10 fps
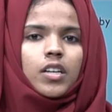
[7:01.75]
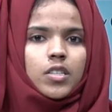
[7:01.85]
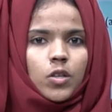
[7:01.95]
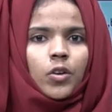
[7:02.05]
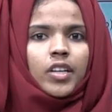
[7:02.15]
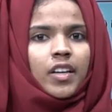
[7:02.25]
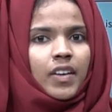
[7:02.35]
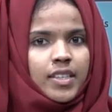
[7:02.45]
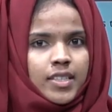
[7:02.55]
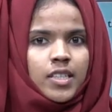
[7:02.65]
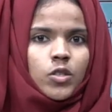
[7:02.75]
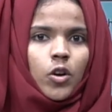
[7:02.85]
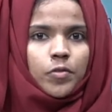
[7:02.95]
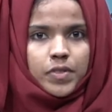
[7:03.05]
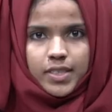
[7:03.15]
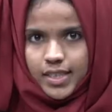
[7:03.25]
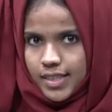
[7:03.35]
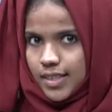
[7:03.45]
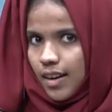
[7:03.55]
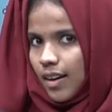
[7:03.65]
So, divisors of
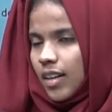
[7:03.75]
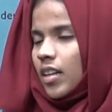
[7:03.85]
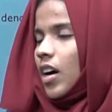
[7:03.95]
6 are